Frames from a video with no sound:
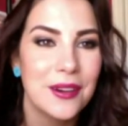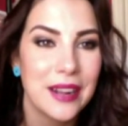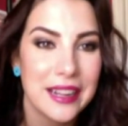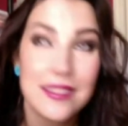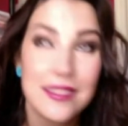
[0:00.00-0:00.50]
and
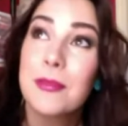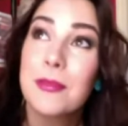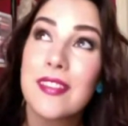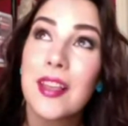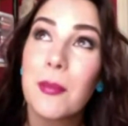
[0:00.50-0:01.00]
I can
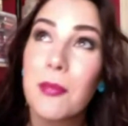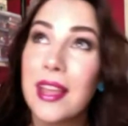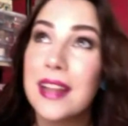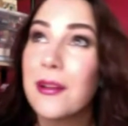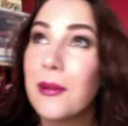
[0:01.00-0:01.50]
sometimes see a
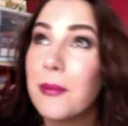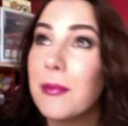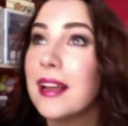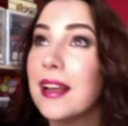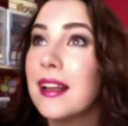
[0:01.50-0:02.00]
plane going
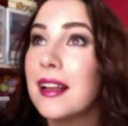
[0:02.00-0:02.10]
by.